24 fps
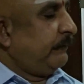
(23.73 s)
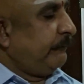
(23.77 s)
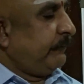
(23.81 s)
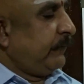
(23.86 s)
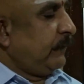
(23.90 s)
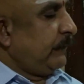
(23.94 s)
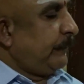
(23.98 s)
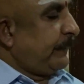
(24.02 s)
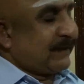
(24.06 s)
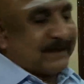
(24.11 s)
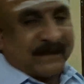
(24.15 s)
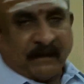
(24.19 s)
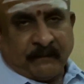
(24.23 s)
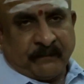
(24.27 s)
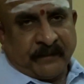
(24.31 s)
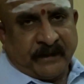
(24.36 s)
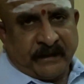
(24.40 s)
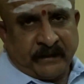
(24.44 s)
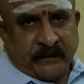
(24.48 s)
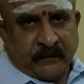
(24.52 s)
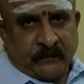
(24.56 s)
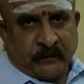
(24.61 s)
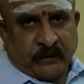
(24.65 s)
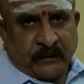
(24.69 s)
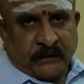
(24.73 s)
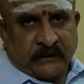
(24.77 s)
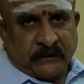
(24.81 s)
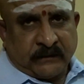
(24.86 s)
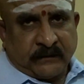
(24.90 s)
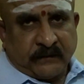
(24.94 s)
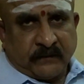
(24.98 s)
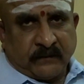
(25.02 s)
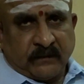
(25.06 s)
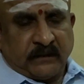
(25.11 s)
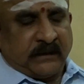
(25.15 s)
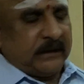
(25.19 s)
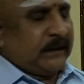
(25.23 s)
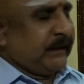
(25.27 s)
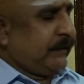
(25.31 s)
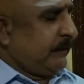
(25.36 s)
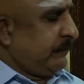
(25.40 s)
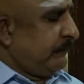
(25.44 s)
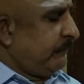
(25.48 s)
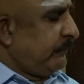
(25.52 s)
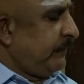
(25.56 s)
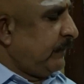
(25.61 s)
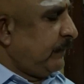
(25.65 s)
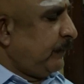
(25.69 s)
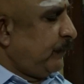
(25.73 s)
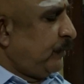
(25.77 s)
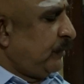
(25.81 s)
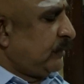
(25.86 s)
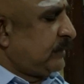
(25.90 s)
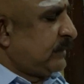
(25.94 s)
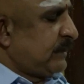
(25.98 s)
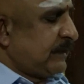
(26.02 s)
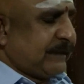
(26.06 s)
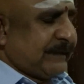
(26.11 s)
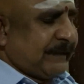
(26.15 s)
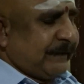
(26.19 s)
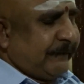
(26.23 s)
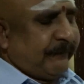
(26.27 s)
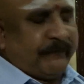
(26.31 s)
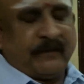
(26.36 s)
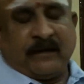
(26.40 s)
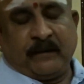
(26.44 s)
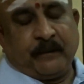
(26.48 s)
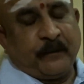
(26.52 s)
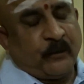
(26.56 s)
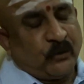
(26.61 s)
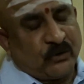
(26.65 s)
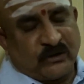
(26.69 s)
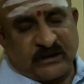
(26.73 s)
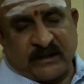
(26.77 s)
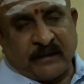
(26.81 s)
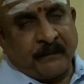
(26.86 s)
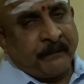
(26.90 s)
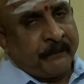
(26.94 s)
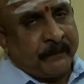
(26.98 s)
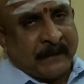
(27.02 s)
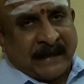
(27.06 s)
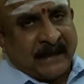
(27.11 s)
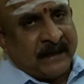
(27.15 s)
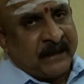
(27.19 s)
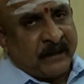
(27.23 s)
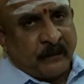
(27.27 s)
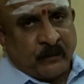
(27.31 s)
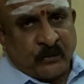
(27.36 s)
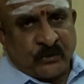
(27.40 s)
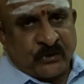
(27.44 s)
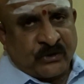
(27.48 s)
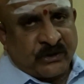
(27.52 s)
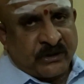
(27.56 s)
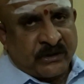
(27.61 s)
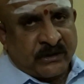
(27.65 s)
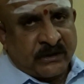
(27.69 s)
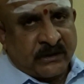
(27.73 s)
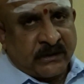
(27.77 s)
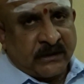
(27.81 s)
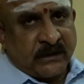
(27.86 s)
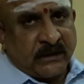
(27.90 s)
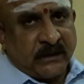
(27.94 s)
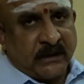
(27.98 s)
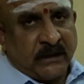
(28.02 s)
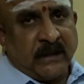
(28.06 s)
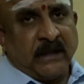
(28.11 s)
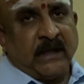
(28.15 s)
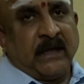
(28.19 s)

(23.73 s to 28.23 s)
We'll pick some date of birth, we'll put some planetary positions,